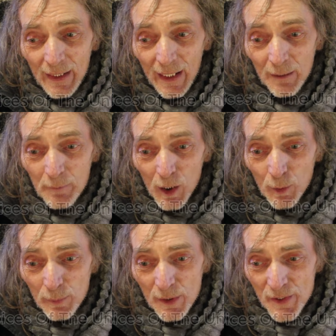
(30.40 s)
I'm
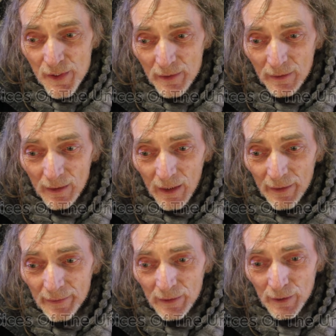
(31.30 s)
homeless
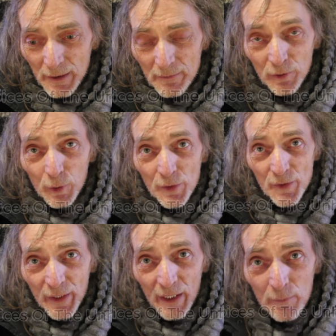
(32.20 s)
and looking forward
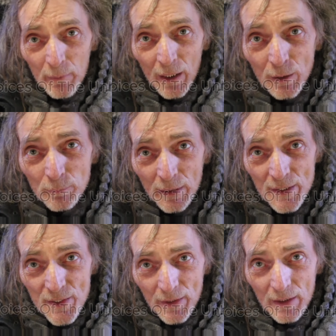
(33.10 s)
to getting my own
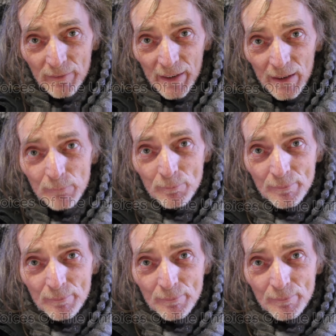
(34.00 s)
place to live again.